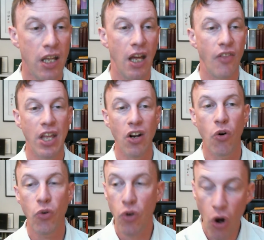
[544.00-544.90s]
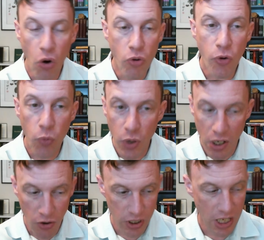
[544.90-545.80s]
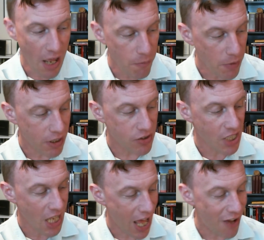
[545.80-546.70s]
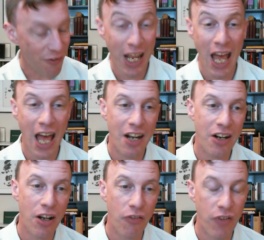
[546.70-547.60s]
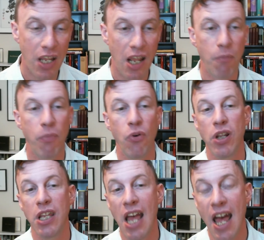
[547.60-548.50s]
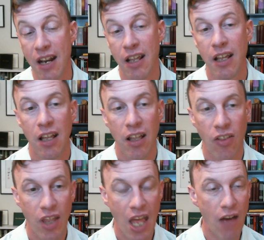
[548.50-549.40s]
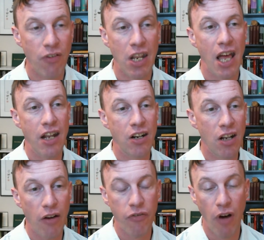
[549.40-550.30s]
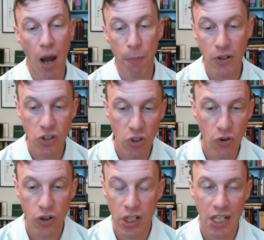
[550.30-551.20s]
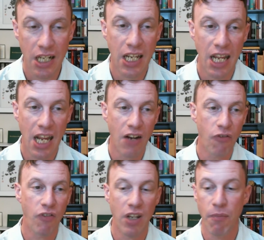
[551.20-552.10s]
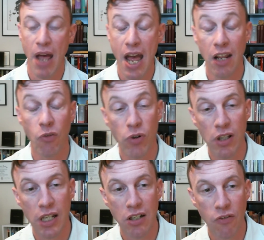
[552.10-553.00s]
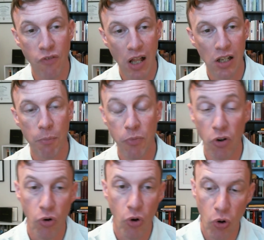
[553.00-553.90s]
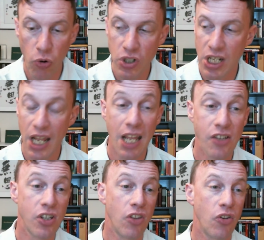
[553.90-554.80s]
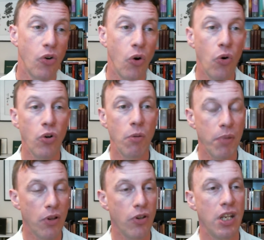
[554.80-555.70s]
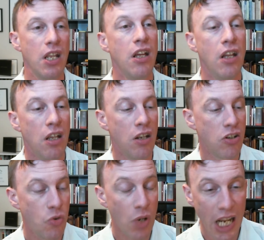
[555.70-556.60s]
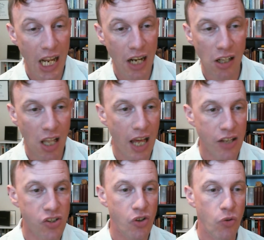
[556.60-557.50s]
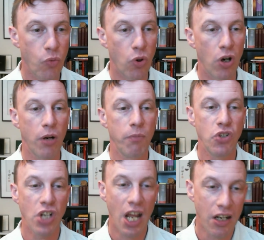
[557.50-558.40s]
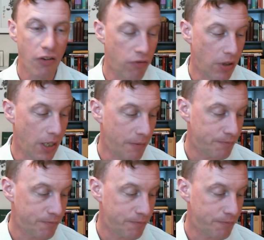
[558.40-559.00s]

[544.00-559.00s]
And they don't know the real yet because they haven't had enough input yet. And they haven't had enough opportunity to gain feedback and really develop their own tastes and their own ability to analyze their work objectively,